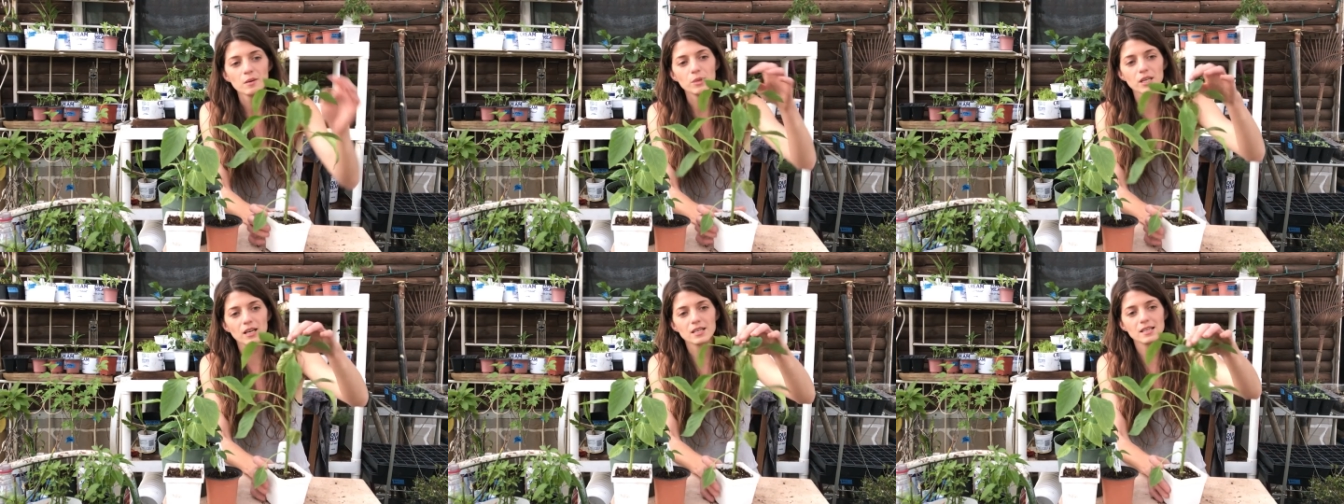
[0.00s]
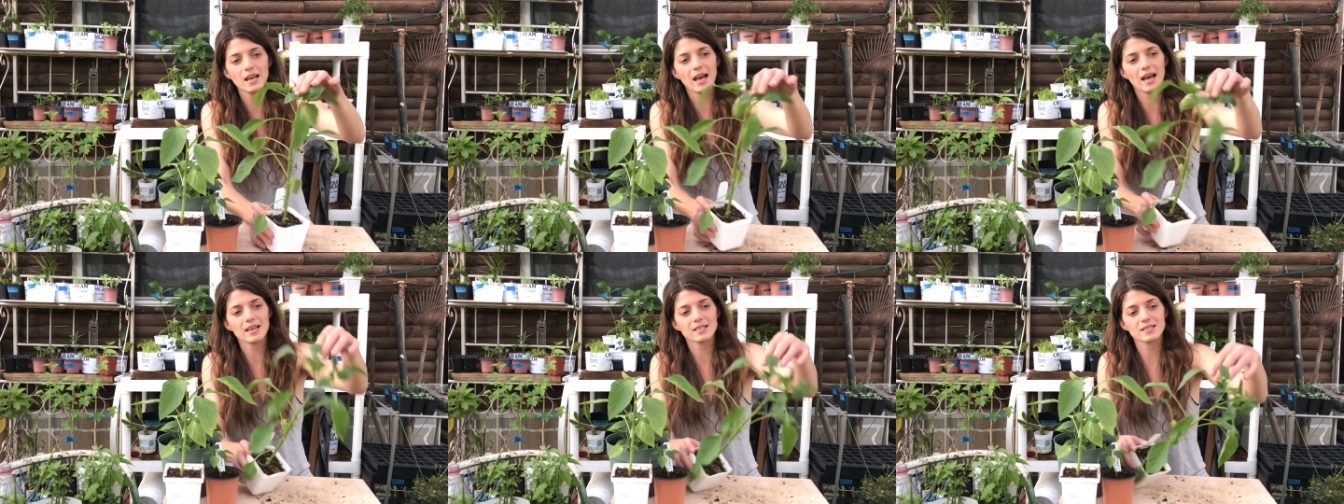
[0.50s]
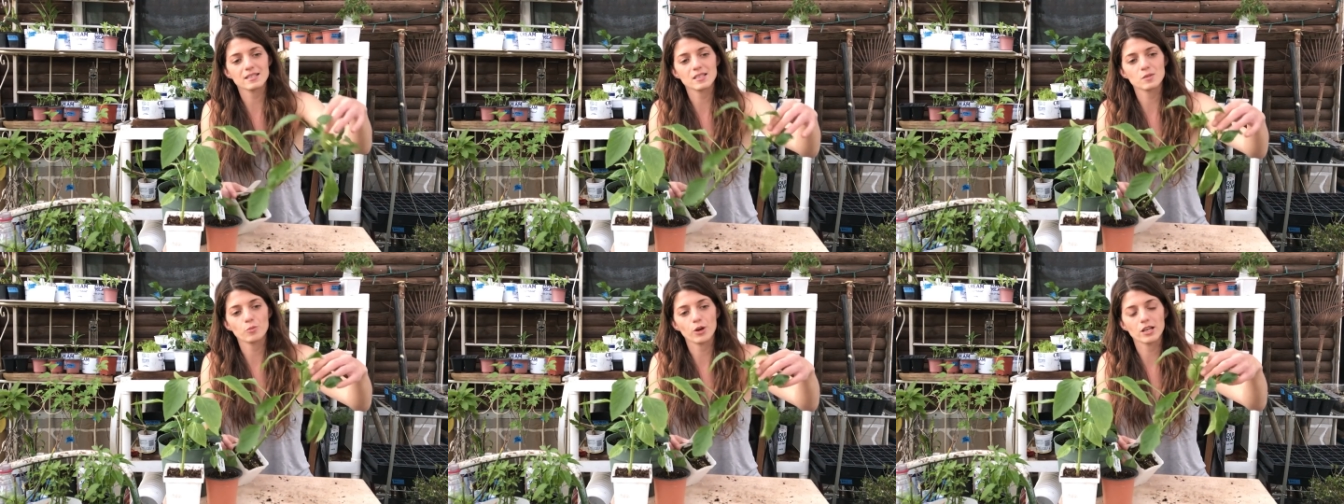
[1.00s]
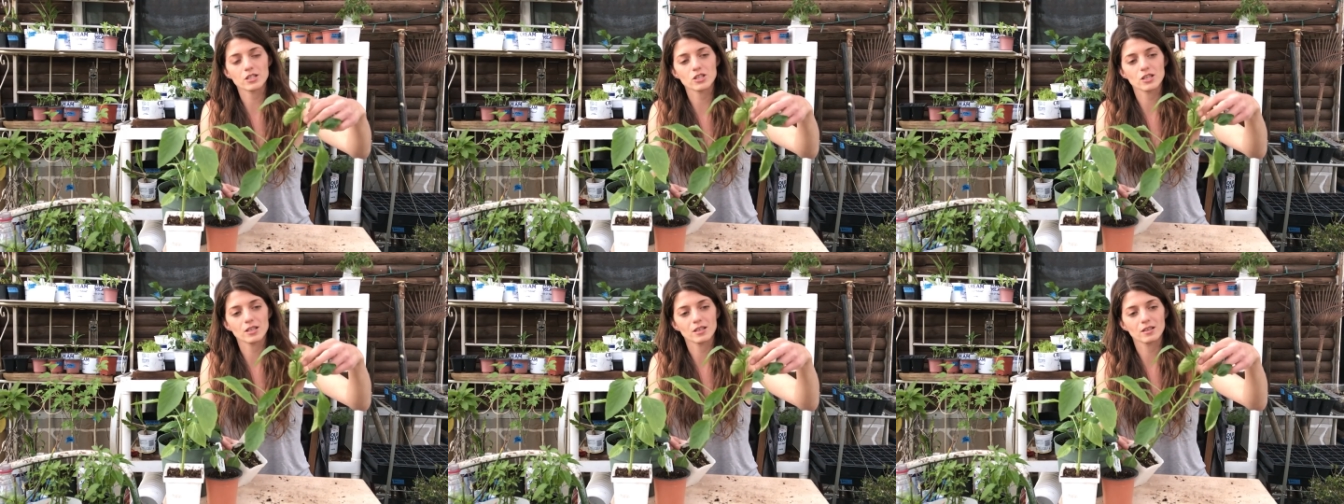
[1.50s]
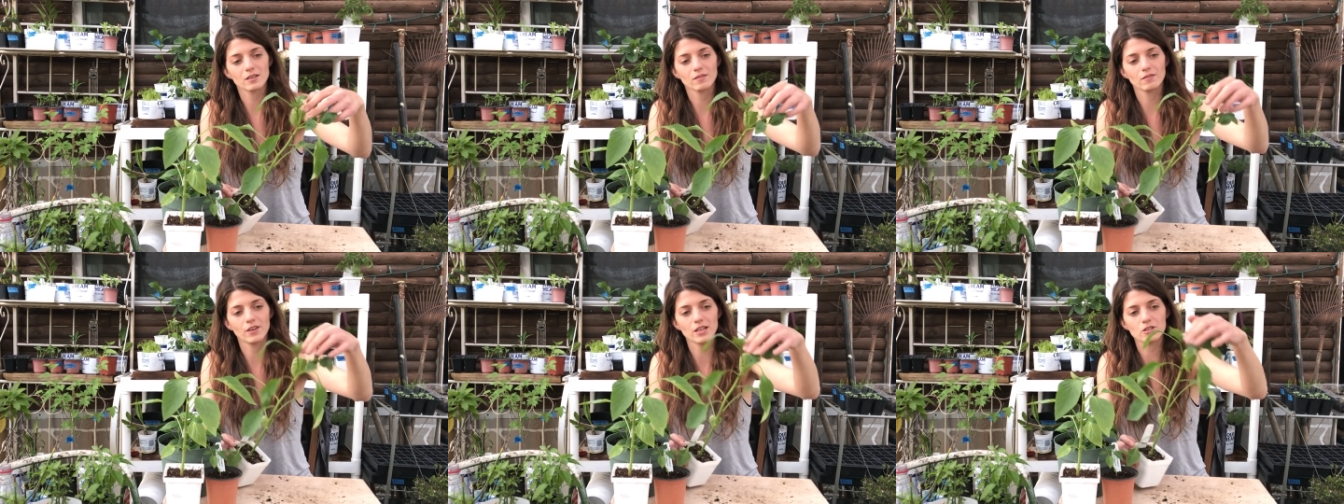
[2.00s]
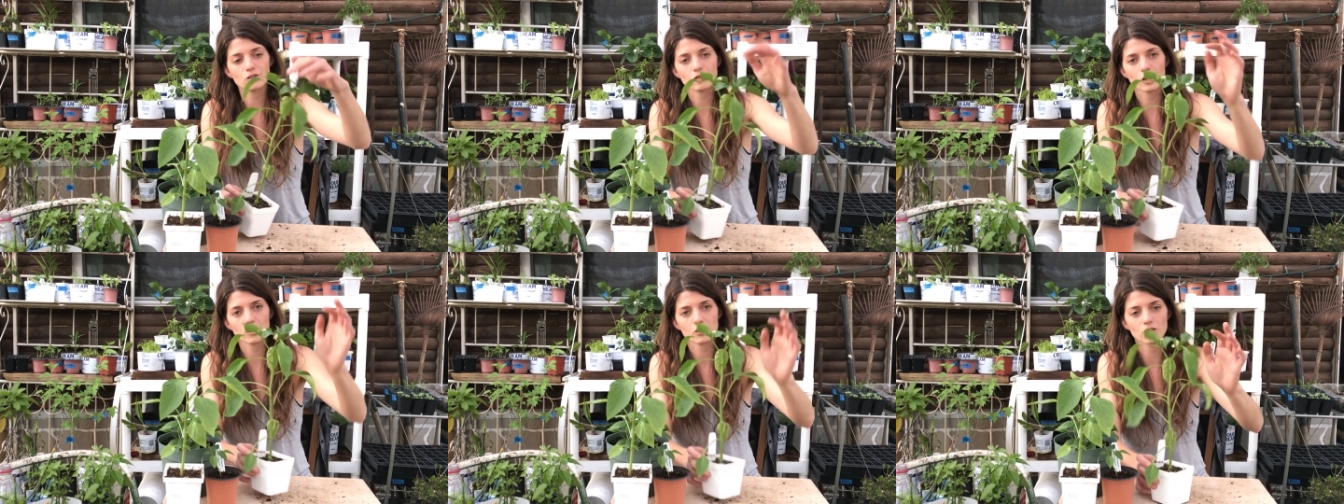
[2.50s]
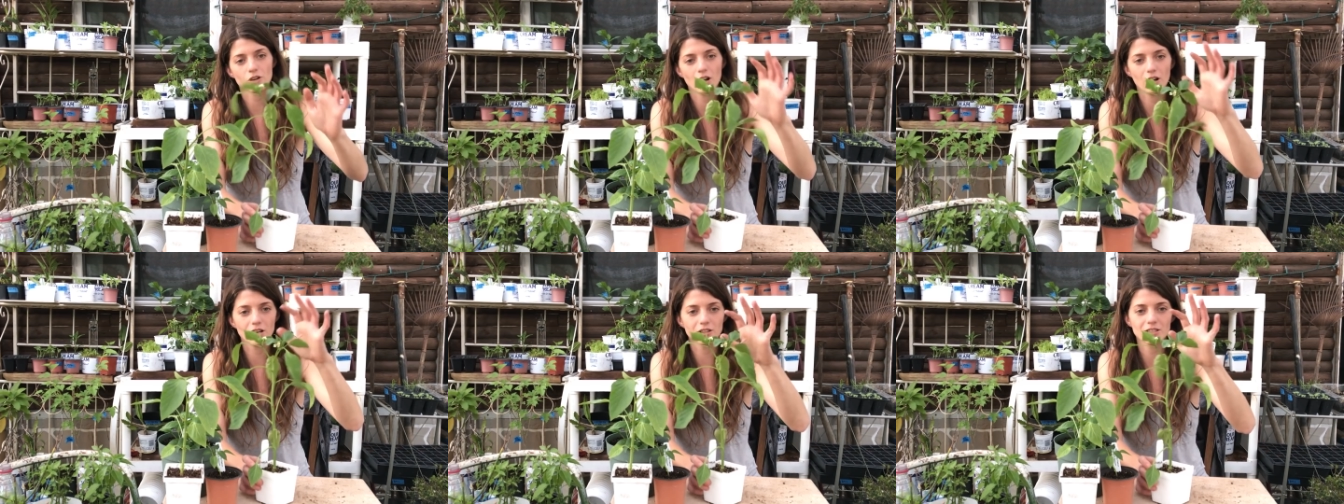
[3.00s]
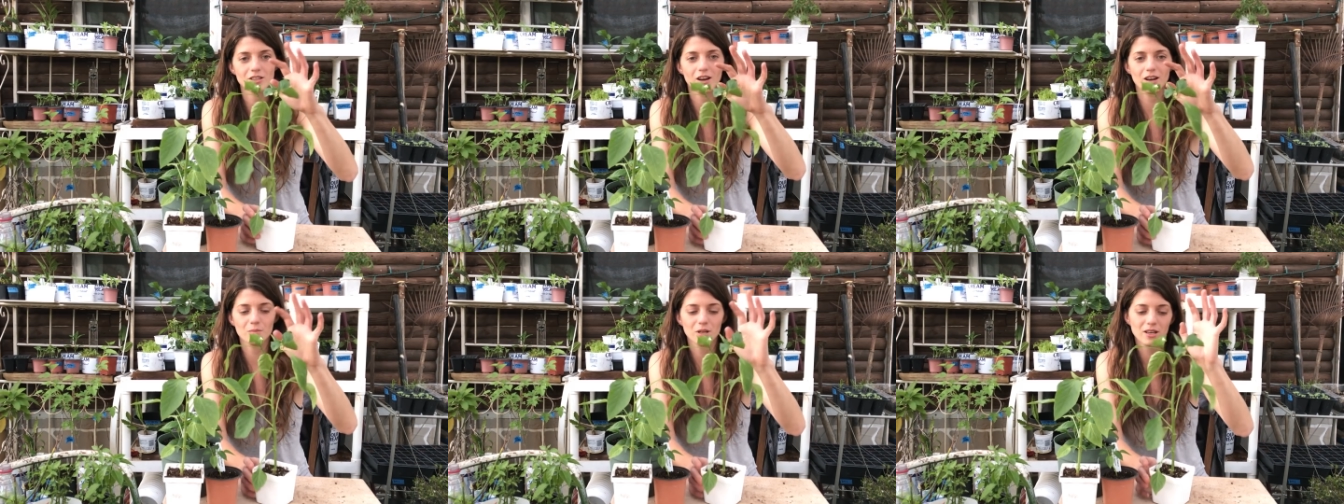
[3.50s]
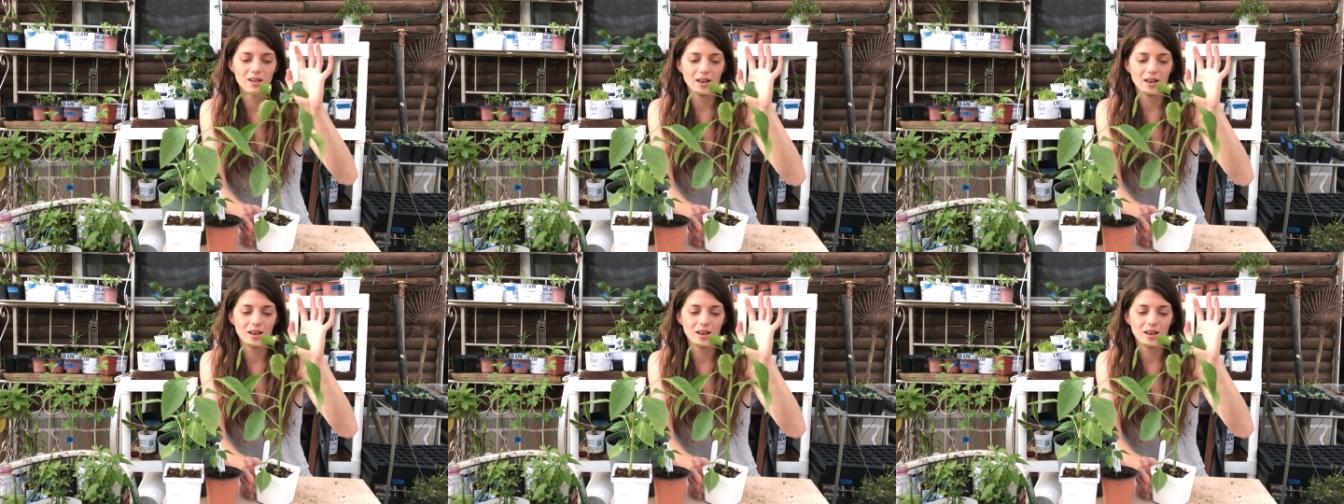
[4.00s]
Because it has this branching vase structure on the top,